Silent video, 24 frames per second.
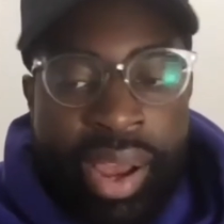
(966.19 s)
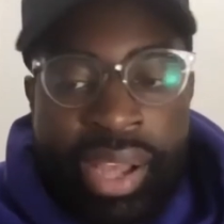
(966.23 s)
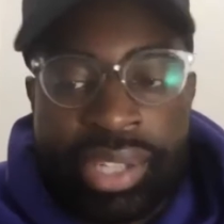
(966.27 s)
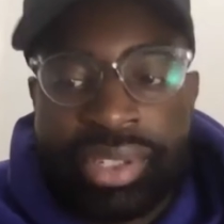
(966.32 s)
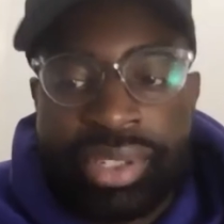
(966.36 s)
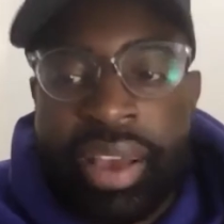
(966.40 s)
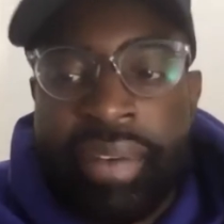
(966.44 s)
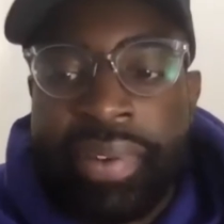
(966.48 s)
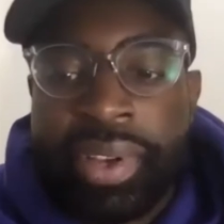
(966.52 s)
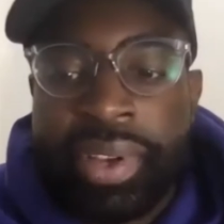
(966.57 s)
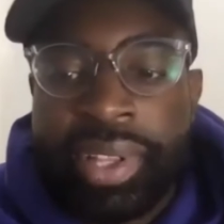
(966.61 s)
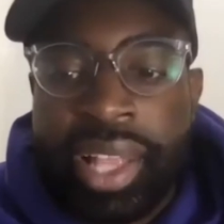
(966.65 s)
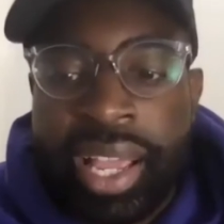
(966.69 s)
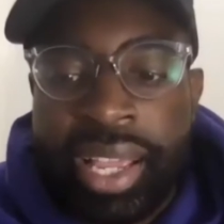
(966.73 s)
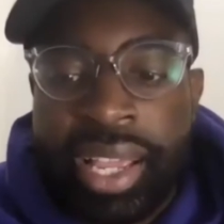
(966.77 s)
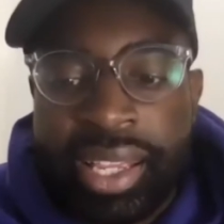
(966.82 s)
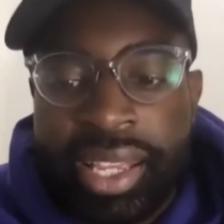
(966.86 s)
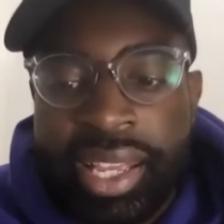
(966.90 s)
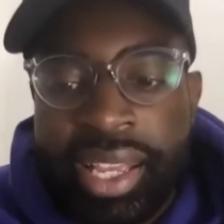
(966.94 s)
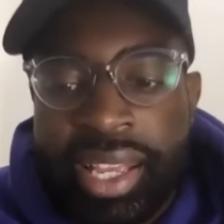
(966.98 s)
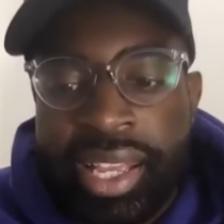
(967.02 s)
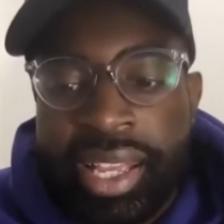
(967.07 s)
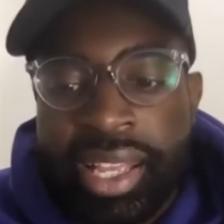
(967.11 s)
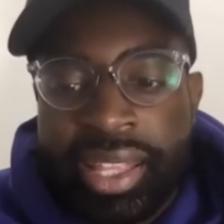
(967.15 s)
So I feel like
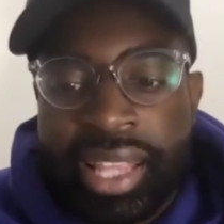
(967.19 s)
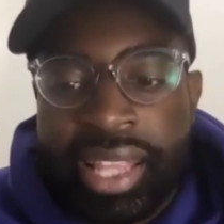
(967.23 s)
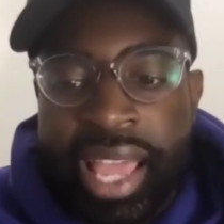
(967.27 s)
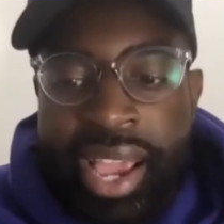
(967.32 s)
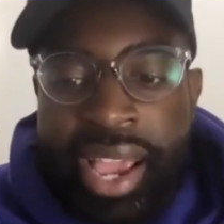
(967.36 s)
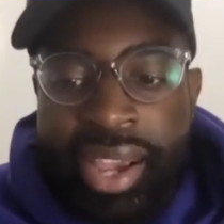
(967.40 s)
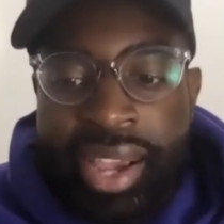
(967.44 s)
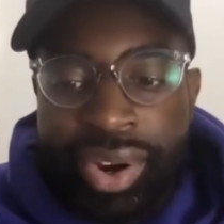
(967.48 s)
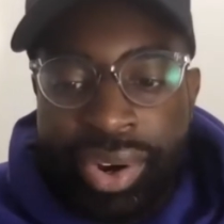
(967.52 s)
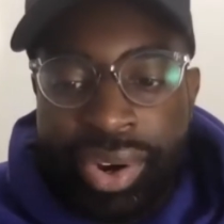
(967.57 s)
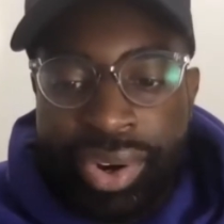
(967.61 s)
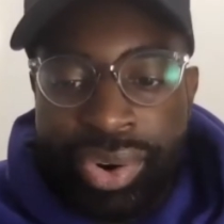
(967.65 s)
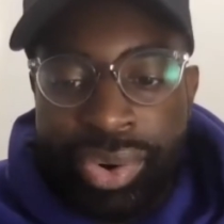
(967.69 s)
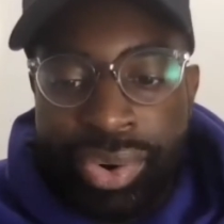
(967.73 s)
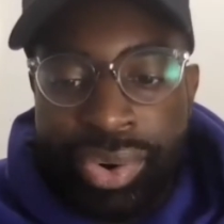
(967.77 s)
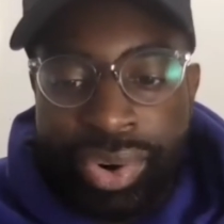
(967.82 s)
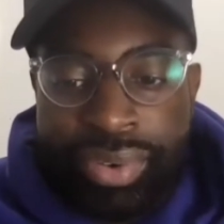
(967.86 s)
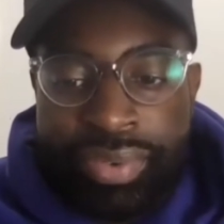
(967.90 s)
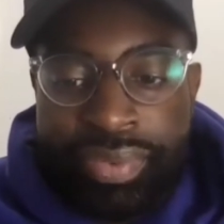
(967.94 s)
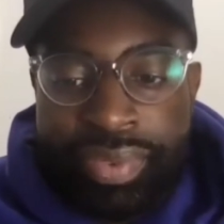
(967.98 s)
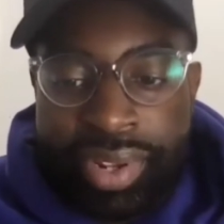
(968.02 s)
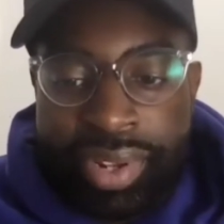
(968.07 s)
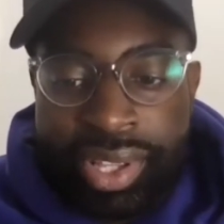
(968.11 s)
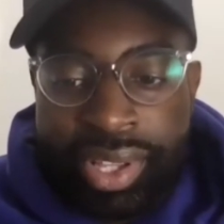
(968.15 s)
the A&R Corner
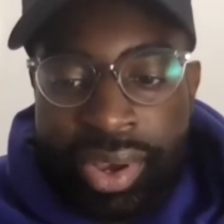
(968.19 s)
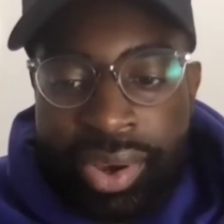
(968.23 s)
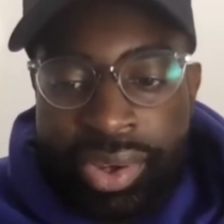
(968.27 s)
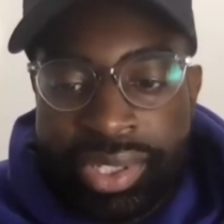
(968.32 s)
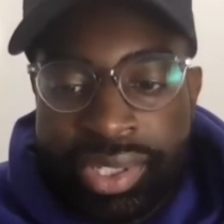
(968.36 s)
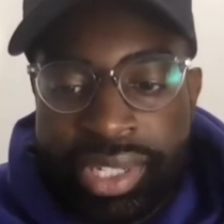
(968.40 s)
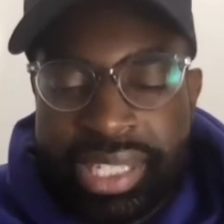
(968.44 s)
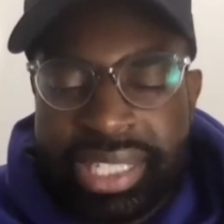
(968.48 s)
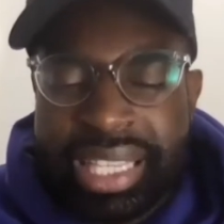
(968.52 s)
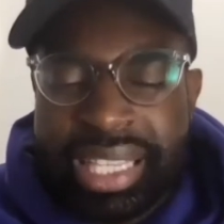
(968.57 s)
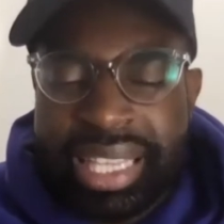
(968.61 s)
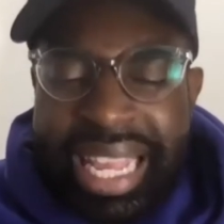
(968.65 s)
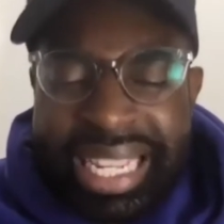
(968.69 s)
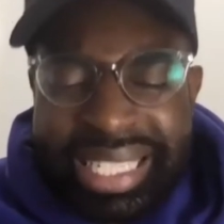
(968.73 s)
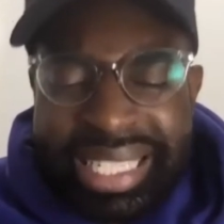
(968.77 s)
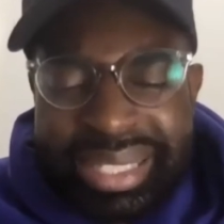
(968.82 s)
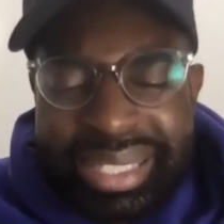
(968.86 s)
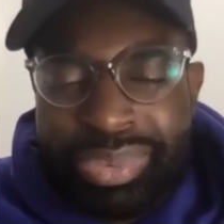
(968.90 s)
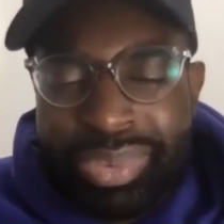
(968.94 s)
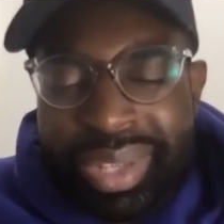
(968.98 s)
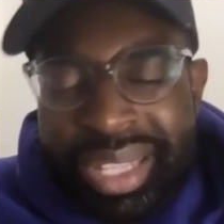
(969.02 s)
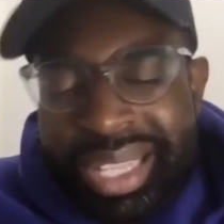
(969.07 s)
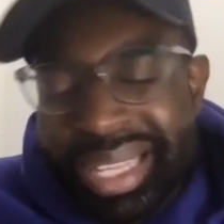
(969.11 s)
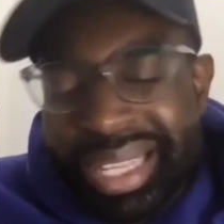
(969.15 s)
videos is less
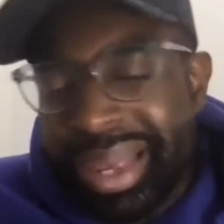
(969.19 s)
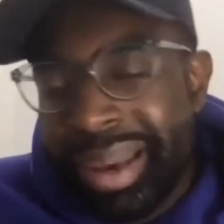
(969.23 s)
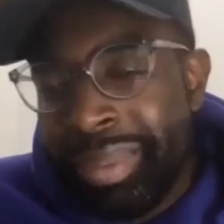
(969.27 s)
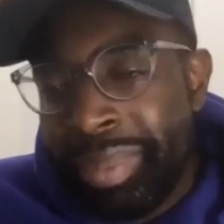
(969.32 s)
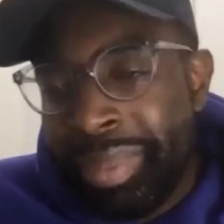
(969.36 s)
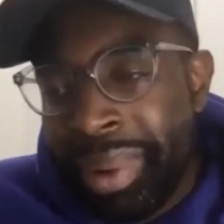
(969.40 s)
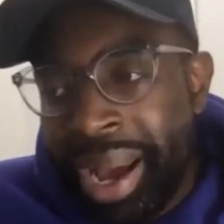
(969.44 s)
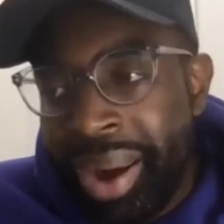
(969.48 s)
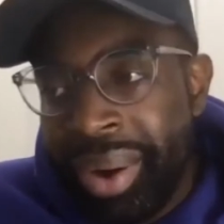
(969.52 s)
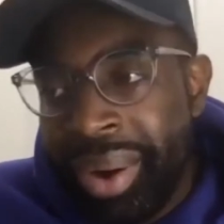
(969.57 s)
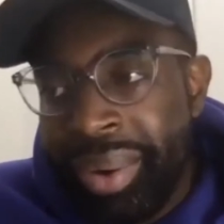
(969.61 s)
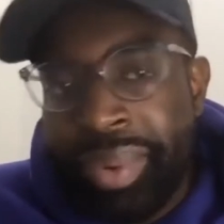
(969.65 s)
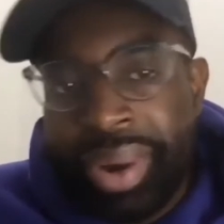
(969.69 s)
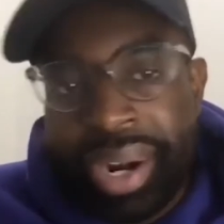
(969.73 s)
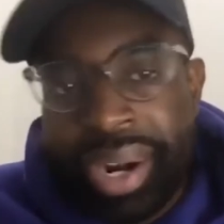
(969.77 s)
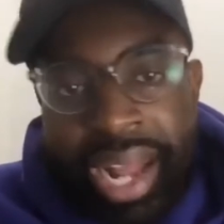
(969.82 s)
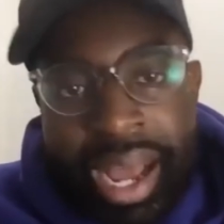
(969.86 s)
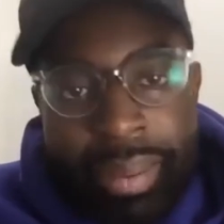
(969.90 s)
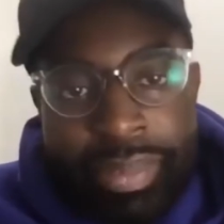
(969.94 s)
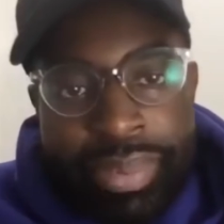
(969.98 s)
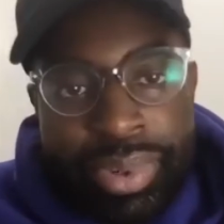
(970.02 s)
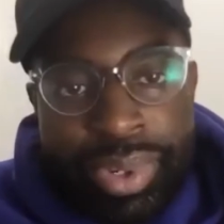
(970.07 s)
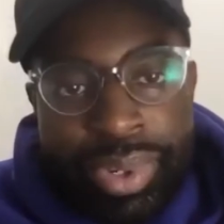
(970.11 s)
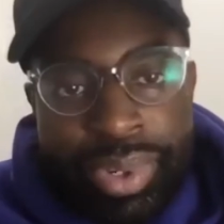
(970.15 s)
really about what
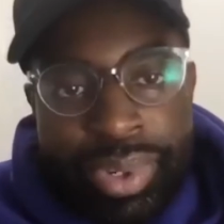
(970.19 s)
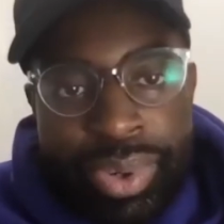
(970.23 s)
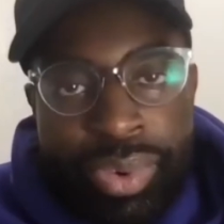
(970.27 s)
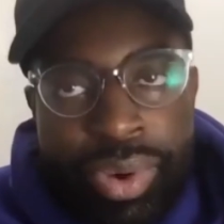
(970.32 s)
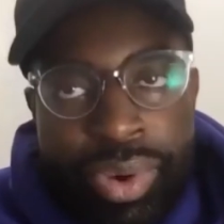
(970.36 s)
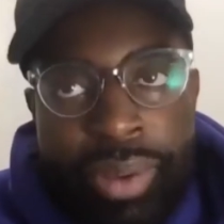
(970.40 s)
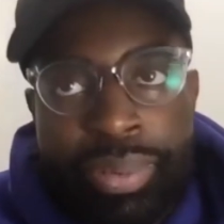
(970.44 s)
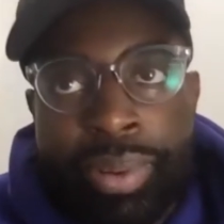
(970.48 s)
I'm doing,